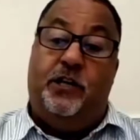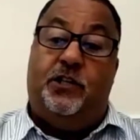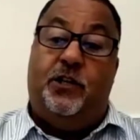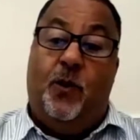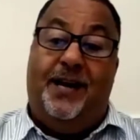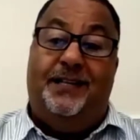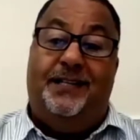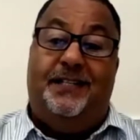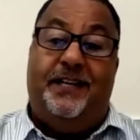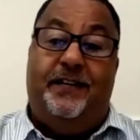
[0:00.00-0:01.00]
so well in
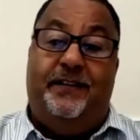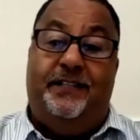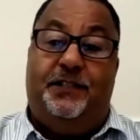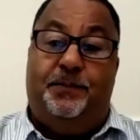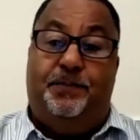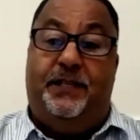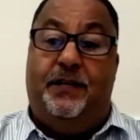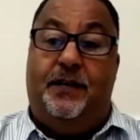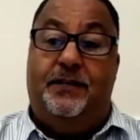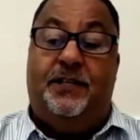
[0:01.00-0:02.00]
these areas is
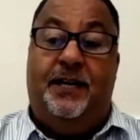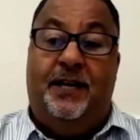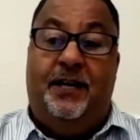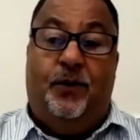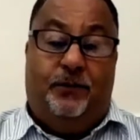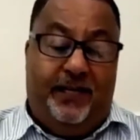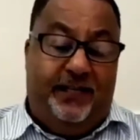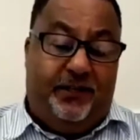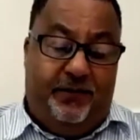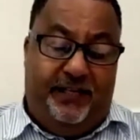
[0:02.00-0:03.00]
because, well, really
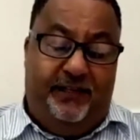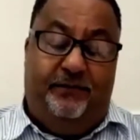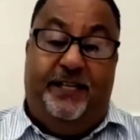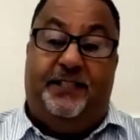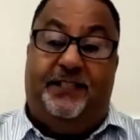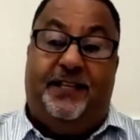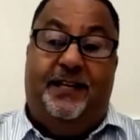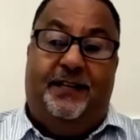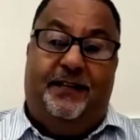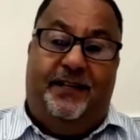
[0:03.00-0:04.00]
3 reasons.
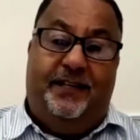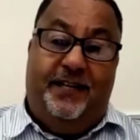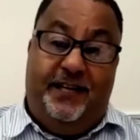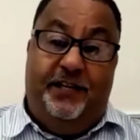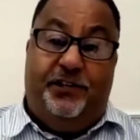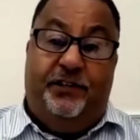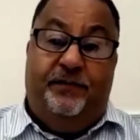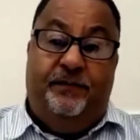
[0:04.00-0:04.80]
The adhesion